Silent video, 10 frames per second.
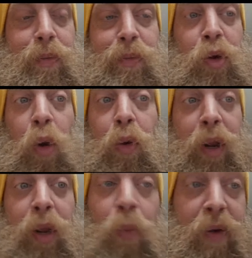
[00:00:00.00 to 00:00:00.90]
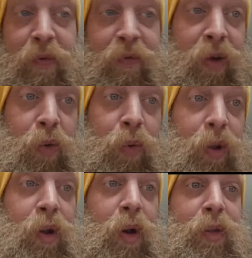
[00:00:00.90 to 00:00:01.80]
gardening, whatever the fuck you want
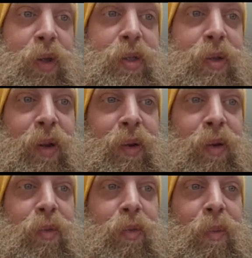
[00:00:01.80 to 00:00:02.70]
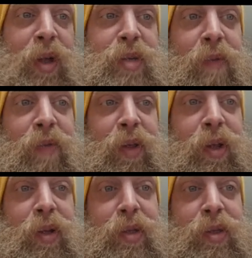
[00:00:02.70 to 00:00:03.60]
to call this. It reminds me of
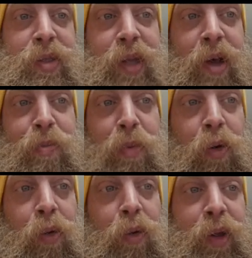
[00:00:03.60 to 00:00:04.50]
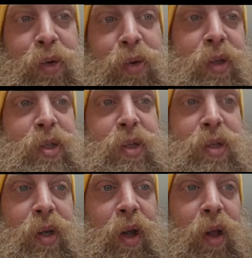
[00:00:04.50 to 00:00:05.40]
the South Pole entrance
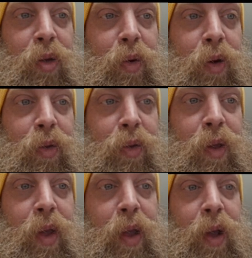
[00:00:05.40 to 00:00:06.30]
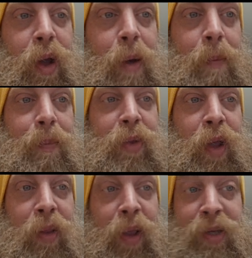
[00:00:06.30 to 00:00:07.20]
to hollow Earth.
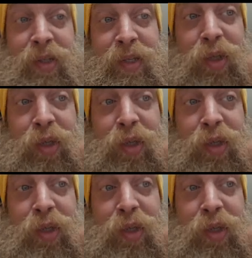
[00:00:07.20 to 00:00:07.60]
And it has these